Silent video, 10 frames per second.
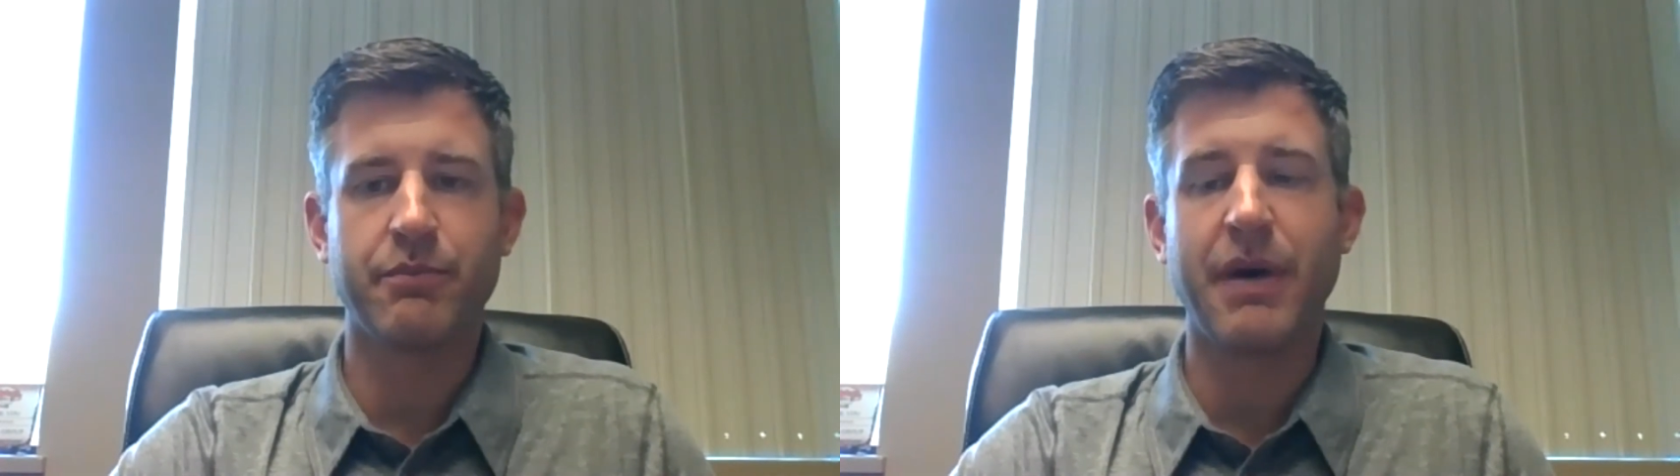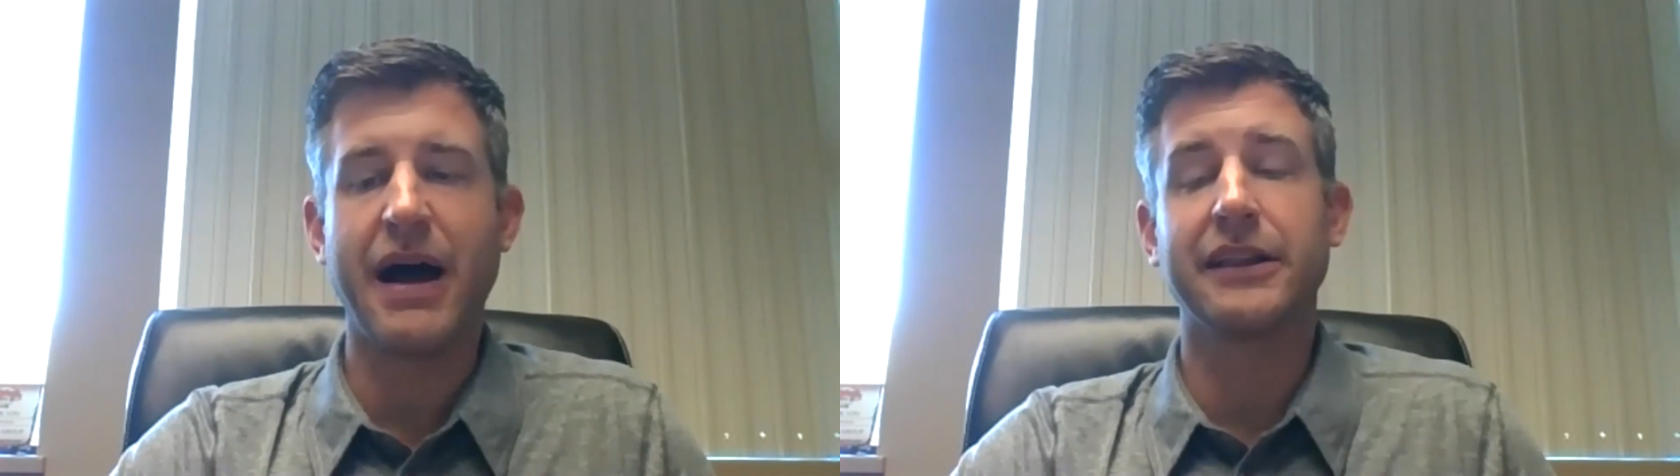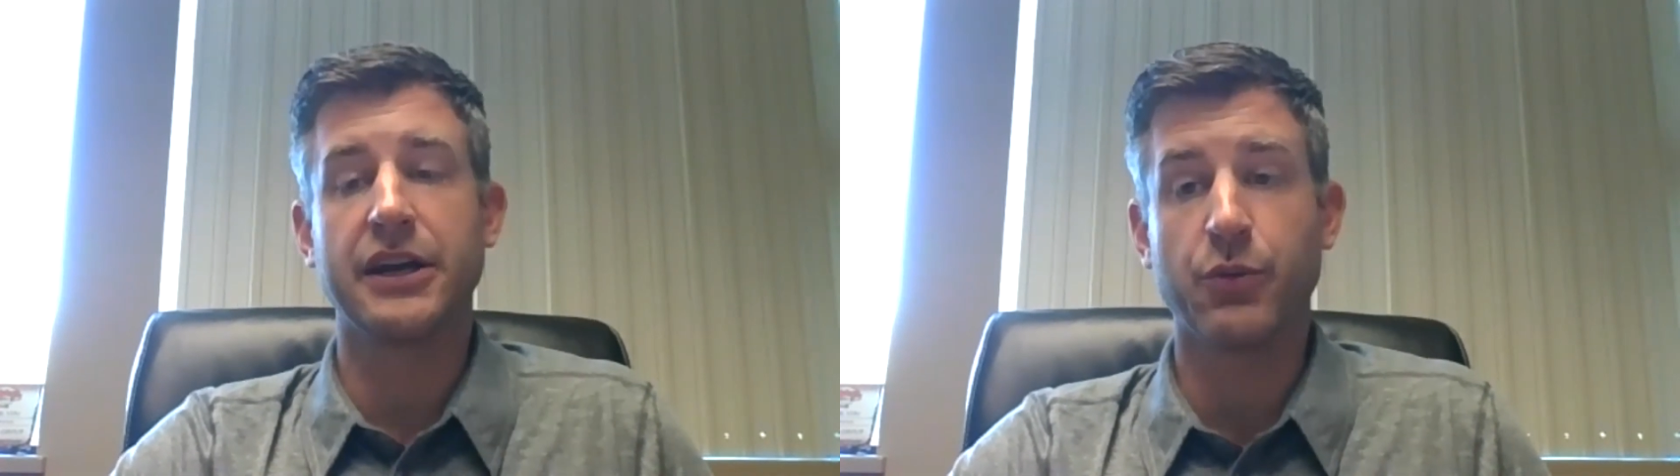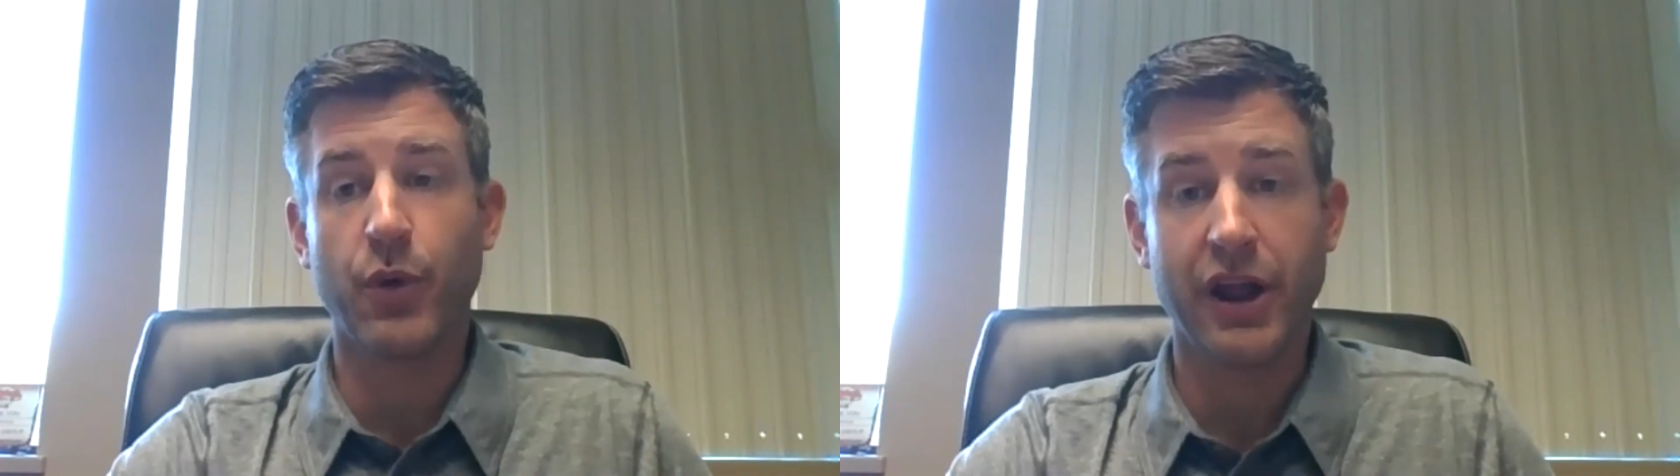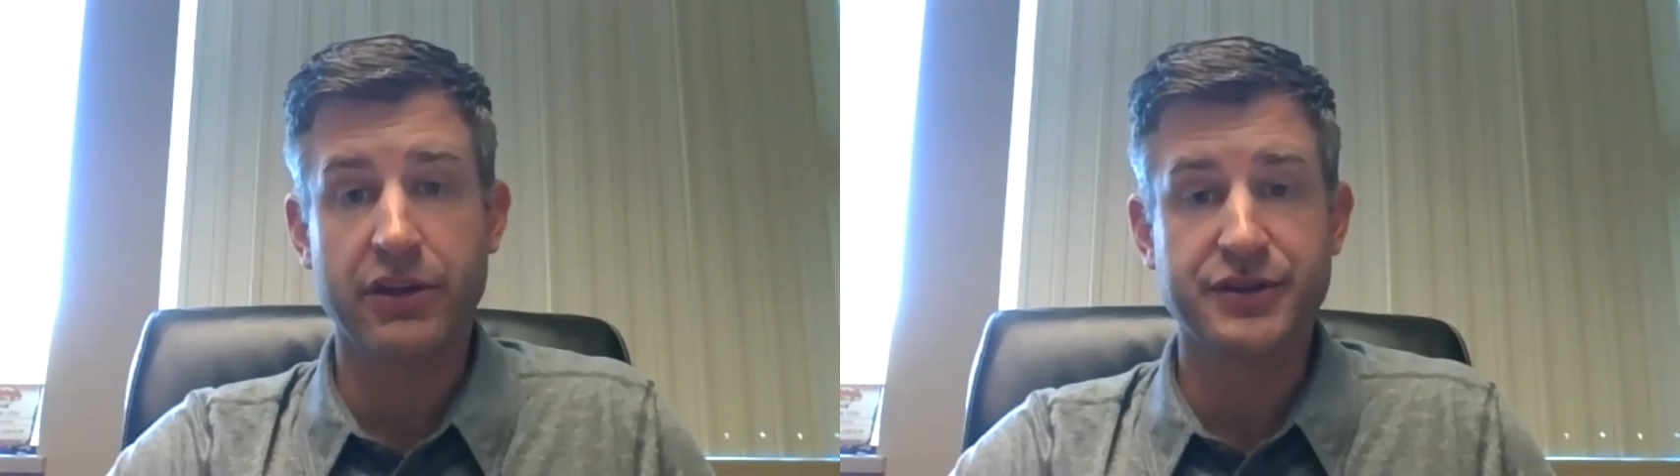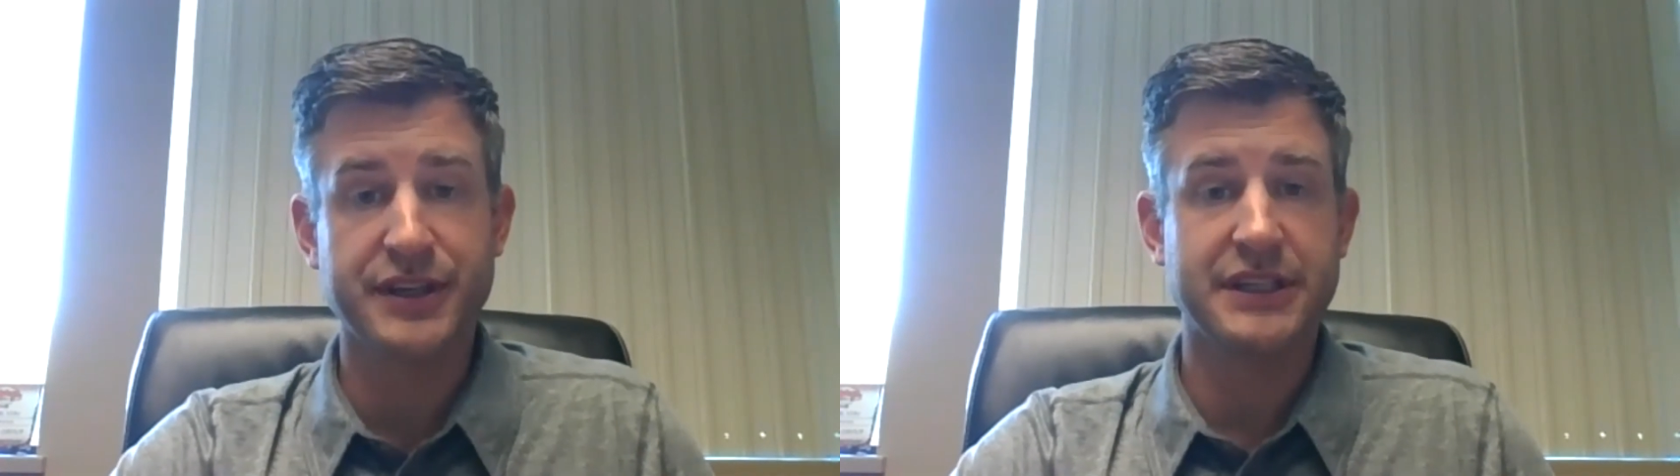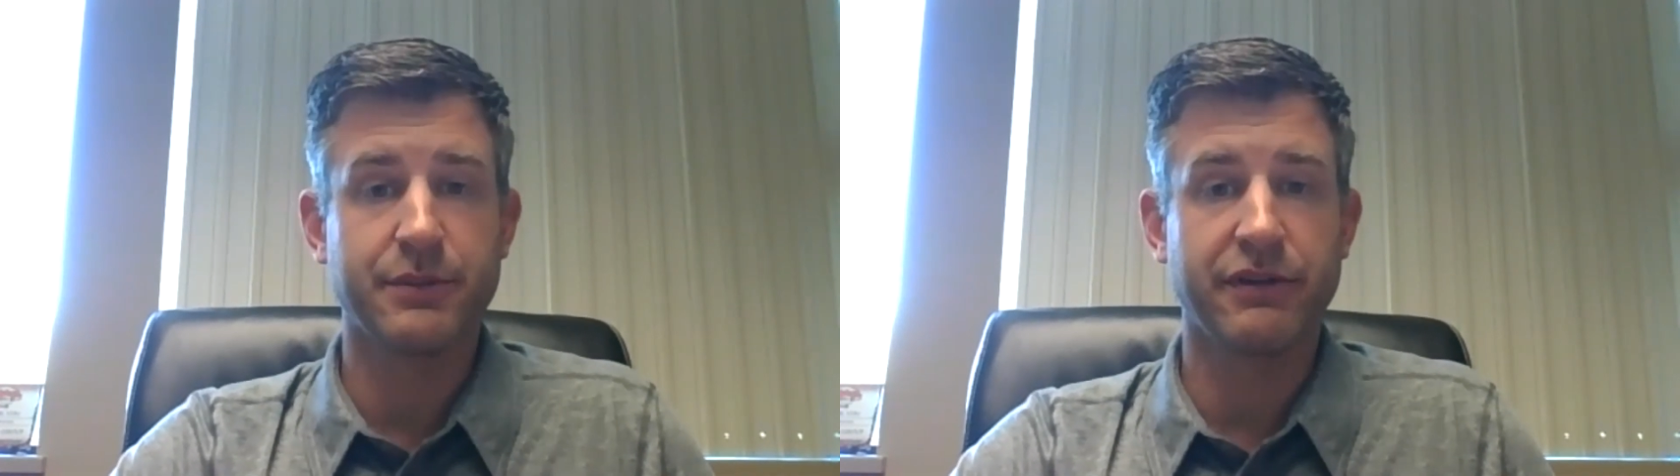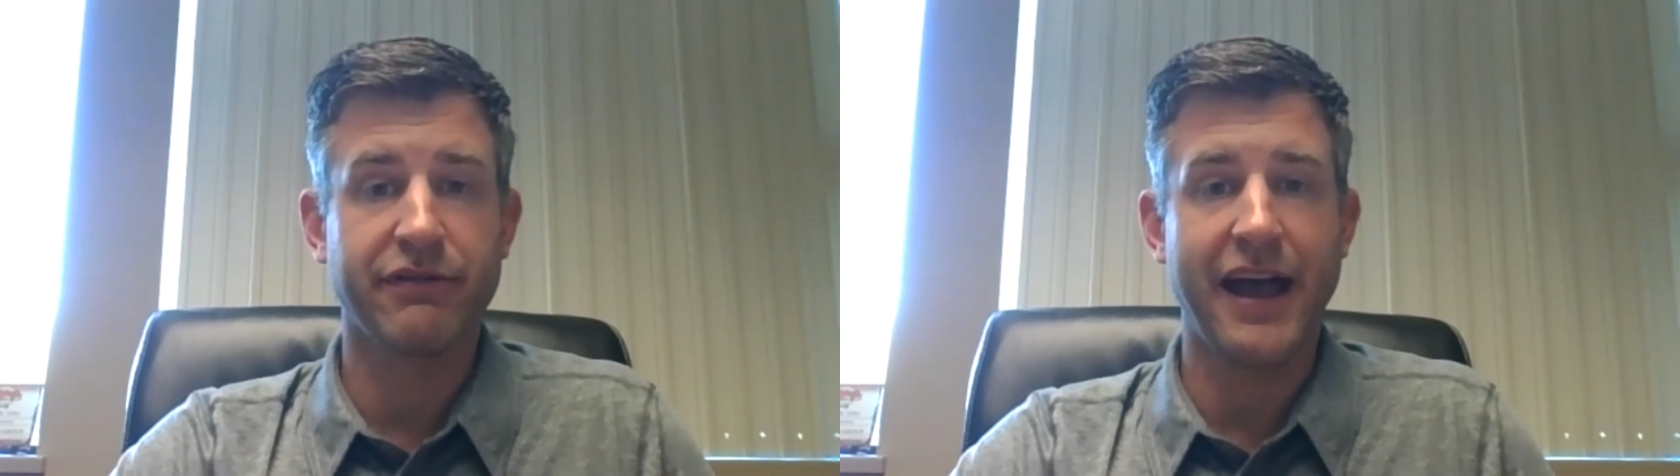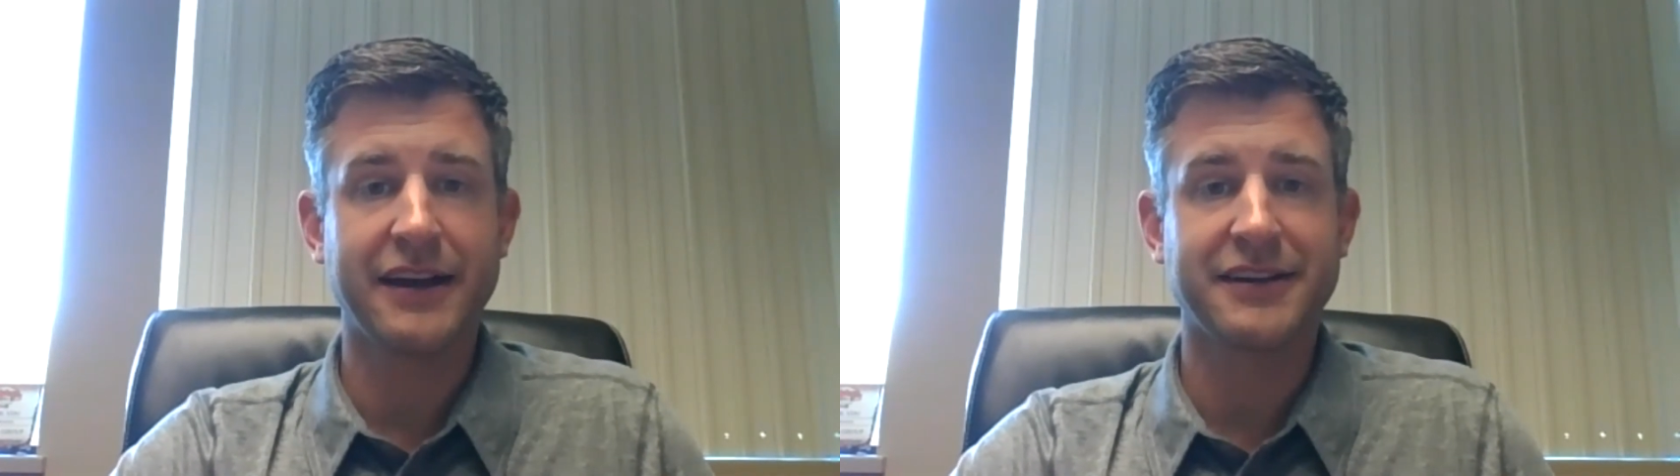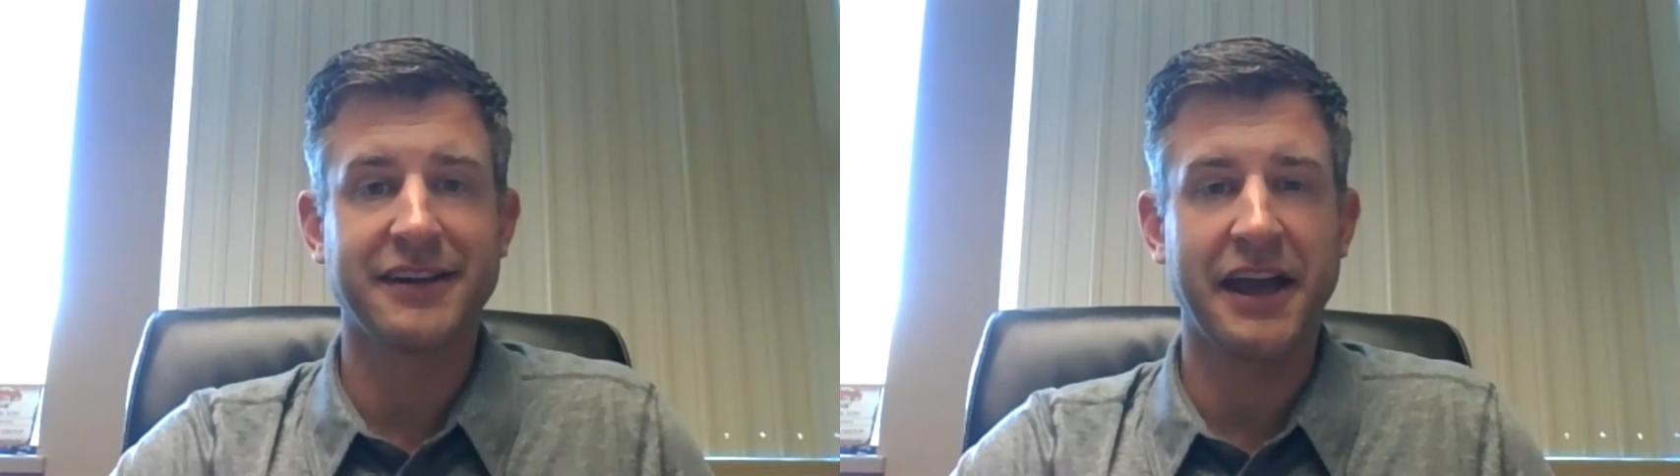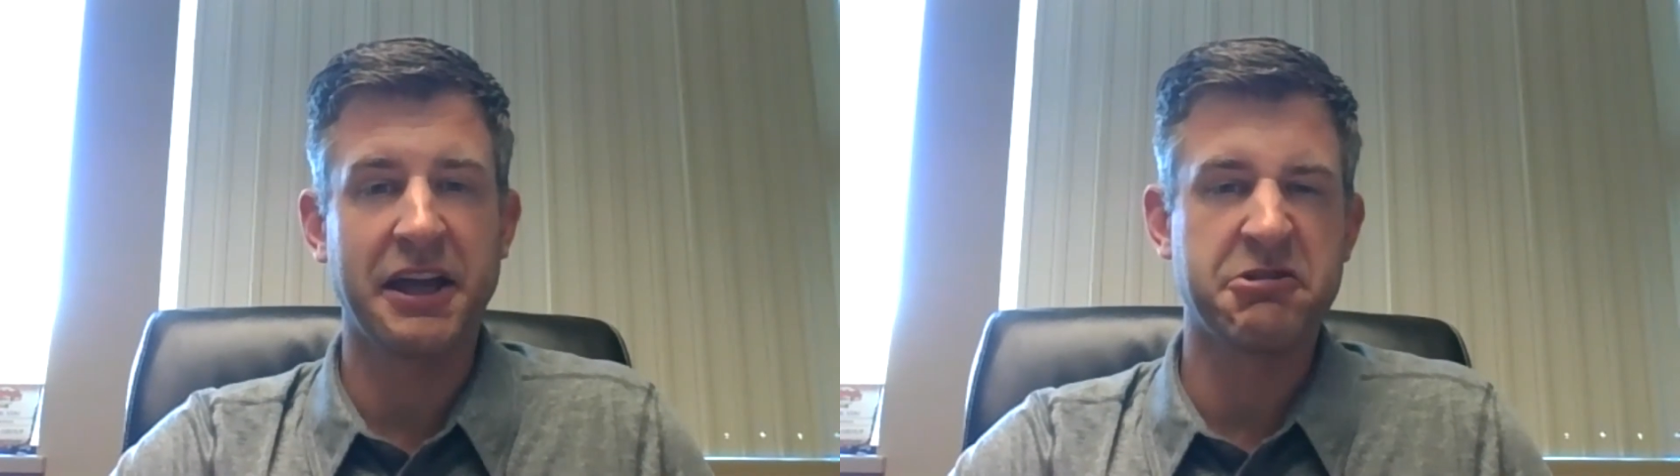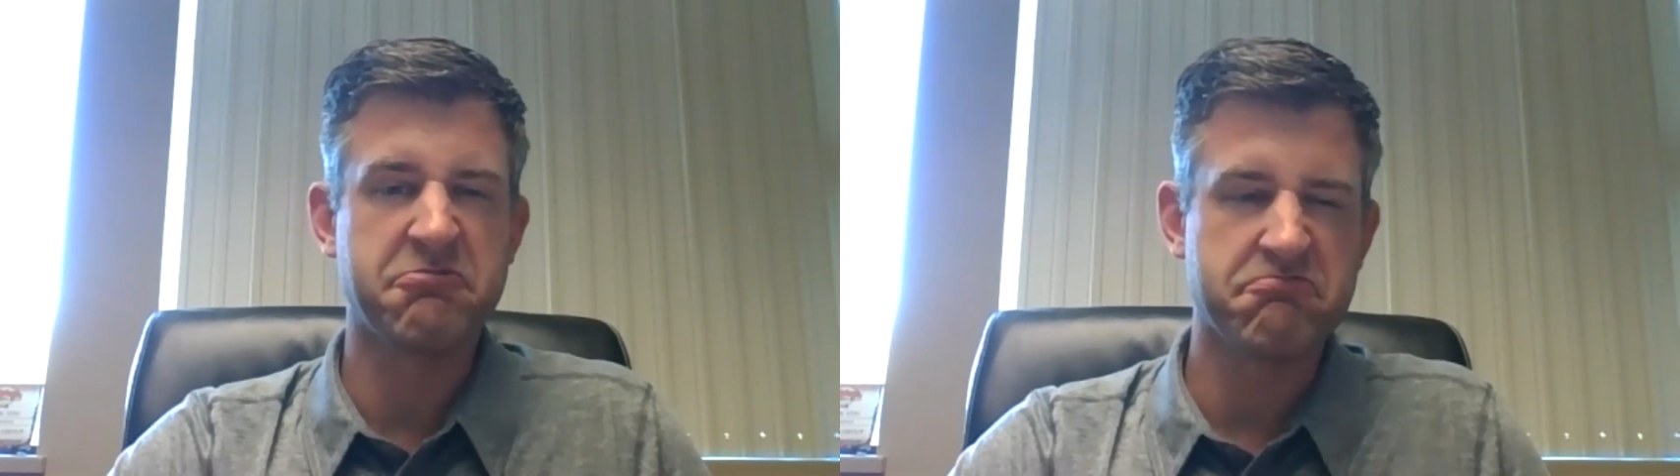piloted one other system, in fact, and had